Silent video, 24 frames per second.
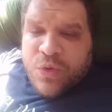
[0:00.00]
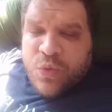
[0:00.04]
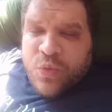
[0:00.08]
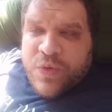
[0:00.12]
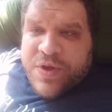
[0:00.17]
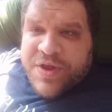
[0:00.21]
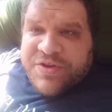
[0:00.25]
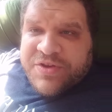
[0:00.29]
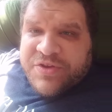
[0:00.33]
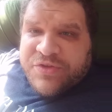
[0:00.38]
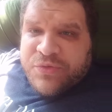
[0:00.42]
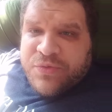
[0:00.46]

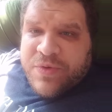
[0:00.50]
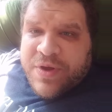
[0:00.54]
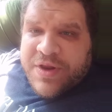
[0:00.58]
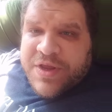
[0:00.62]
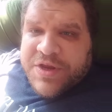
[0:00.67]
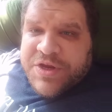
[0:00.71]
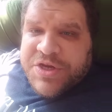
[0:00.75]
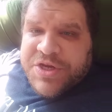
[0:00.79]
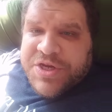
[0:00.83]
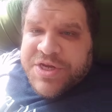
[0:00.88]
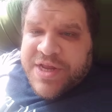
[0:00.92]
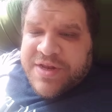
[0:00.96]
We just run
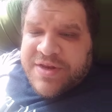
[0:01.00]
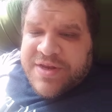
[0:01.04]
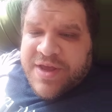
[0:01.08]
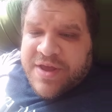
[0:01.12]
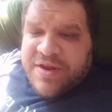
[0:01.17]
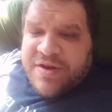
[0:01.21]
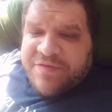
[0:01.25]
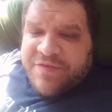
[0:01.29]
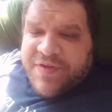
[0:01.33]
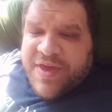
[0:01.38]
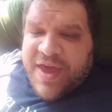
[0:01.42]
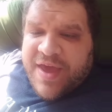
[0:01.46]
a shit
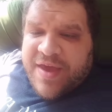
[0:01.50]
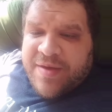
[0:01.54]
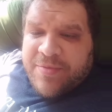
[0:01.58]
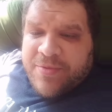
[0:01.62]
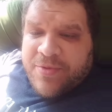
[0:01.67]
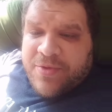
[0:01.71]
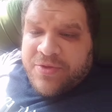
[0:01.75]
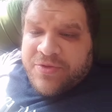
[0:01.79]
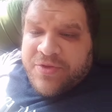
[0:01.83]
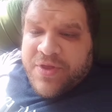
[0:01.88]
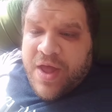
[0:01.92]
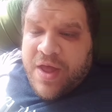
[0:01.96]
ton of
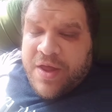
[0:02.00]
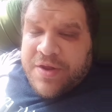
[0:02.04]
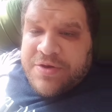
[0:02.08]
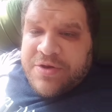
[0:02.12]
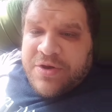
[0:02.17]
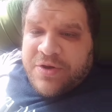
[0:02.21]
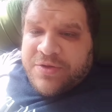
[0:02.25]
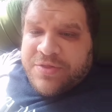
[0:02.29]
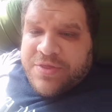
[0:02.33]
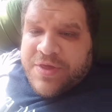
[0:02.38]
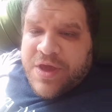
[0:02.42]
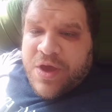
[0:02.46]
cables
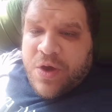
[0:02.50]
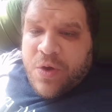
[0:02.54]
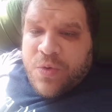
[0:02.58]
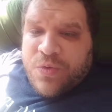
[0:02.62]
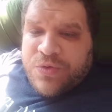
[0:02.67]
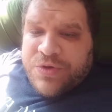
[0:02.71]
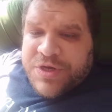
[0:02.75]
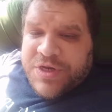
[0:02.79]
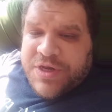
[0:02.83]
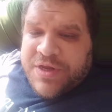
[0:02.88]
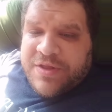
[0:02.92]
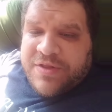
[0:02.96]
under the
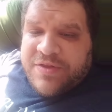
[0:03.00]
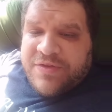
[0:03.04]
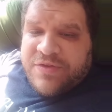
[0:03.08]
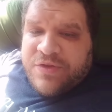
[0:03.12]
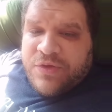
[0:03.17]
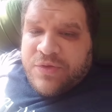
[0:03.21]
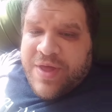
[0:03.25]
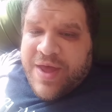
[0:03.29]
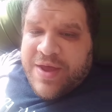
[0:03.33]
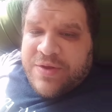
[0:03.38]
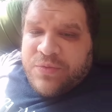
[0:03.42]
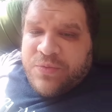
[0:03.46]
ocean
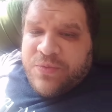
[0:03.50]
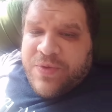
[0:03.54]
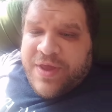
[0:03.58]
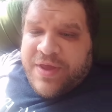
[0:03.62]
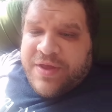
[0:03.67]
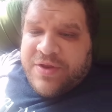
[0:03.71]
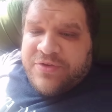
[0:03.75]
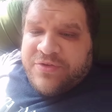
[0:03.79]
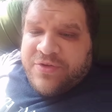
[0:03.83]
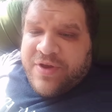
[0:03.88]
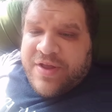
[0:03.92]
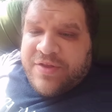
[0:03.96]
so that we
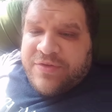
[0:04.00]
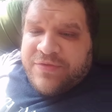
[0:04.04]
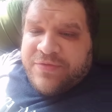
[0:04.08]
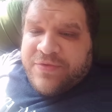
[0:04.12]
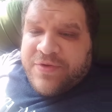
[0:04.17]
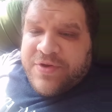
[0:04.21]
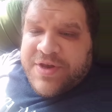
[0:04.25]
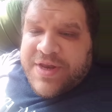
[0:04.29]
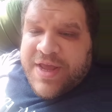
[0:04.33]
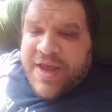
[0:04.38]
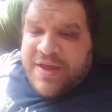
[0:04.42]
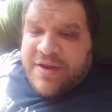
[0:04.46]
can
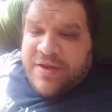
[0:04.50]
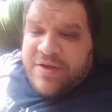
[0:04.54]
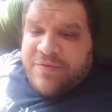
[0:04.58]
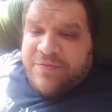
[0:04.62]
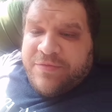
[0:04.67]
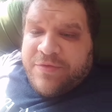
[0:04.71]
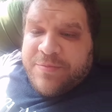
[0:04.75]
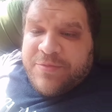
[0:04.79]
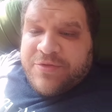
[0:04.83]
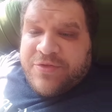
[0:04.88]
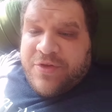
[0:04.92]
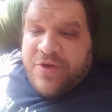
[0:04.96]
transfer data
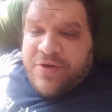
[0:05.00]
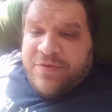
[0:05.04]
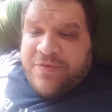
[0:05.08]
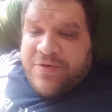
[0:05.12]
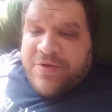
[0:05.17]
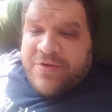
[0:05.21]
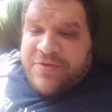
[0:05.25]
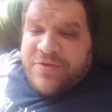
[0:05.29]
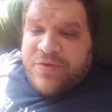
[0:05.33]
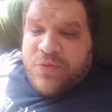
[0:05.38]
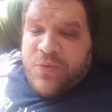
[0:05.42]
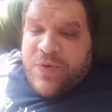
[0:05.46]
from
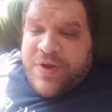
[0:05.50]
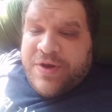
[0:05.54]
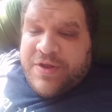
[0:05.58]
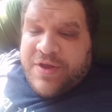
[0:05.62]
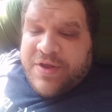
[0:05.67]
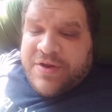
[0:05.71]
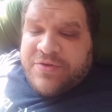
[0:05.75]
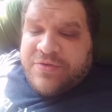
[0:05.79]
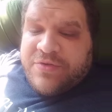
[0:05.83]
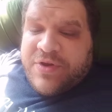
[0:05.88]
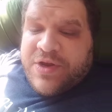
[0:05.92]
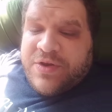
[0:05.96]
servers in one
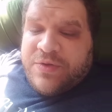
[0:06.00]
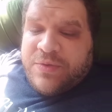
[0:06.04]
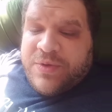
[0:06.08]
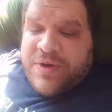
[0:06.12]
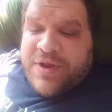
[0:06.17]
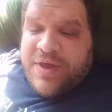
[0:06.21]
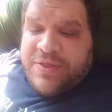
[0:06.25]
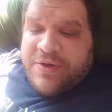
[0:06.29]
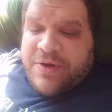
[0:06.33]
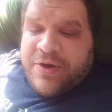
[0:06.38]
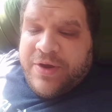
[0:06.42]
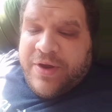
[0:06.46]
country to
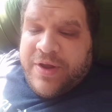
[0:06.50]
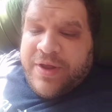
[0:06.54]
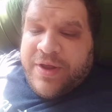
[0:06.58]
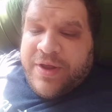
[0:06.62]
another.